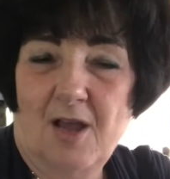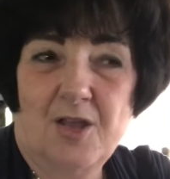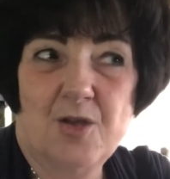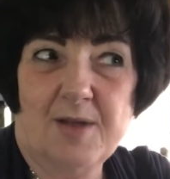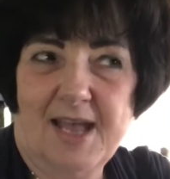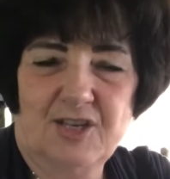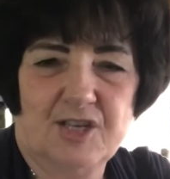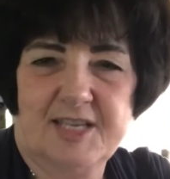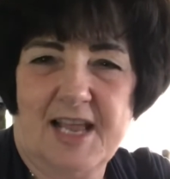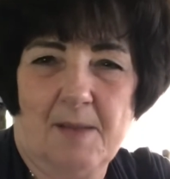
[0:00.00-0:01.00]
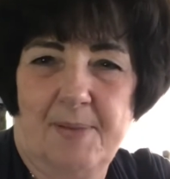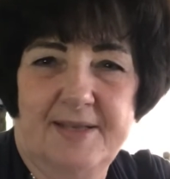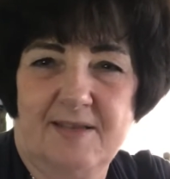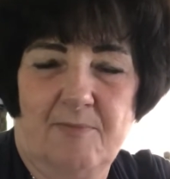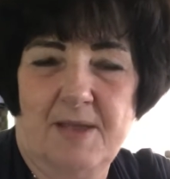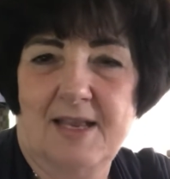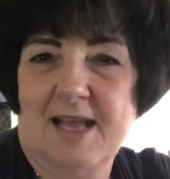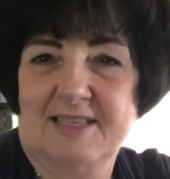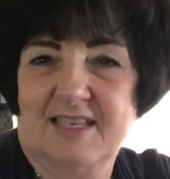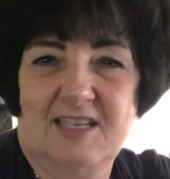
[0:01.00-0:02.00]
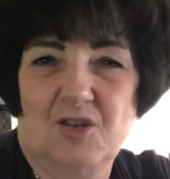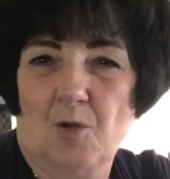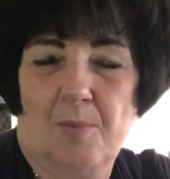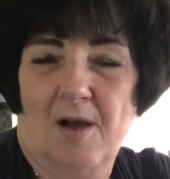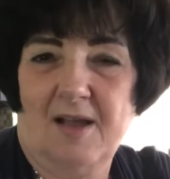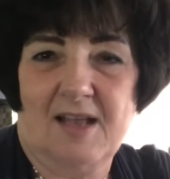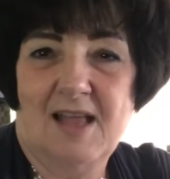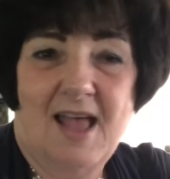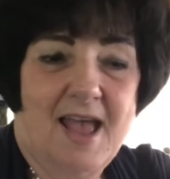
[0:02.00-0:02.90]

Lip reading: You can't just take a piece of meat and sit it in your pocket